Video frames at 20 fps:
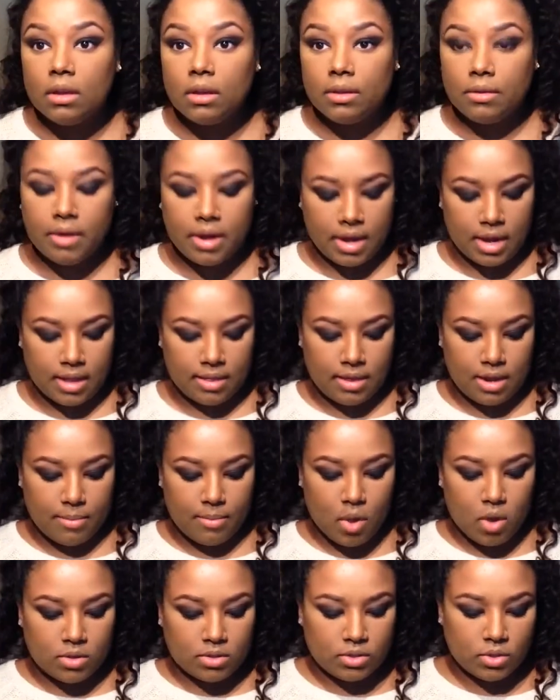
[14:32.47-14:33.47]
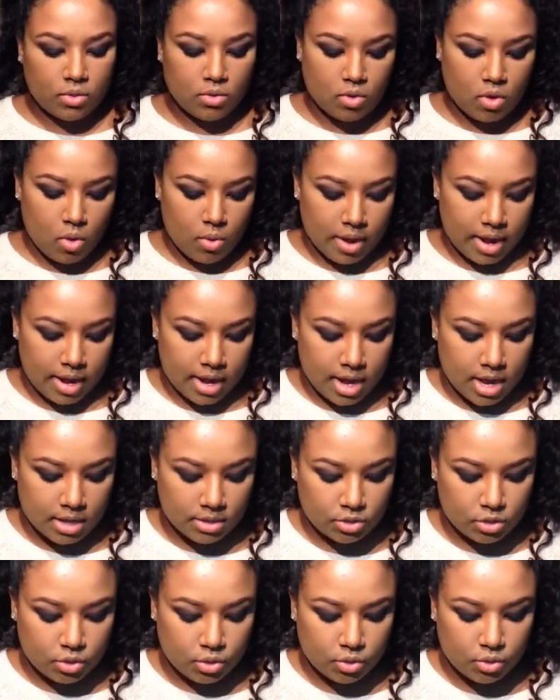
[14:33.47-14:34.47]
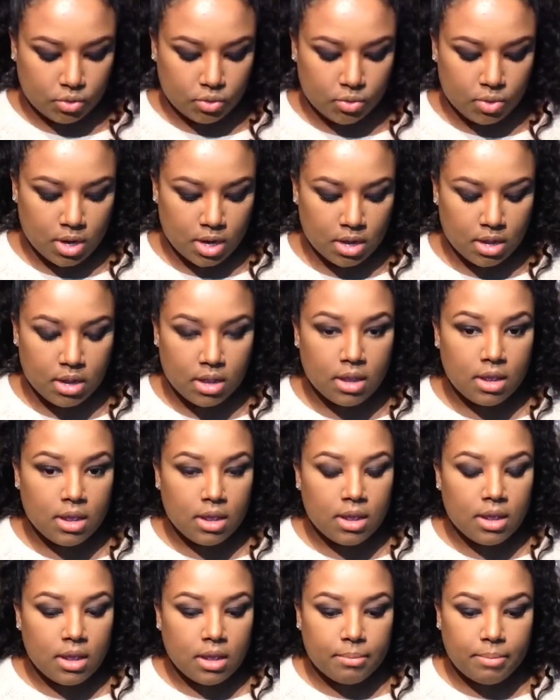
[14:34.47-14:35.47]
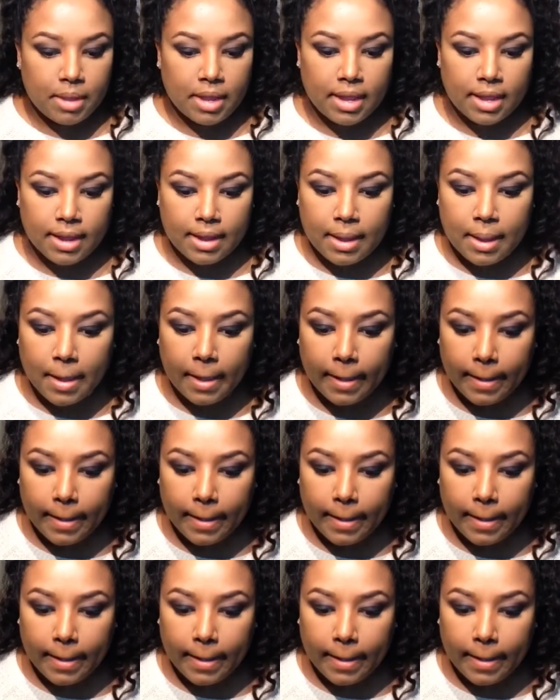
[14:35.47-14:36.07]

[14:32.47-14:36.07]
Great, and then I'm also going to bake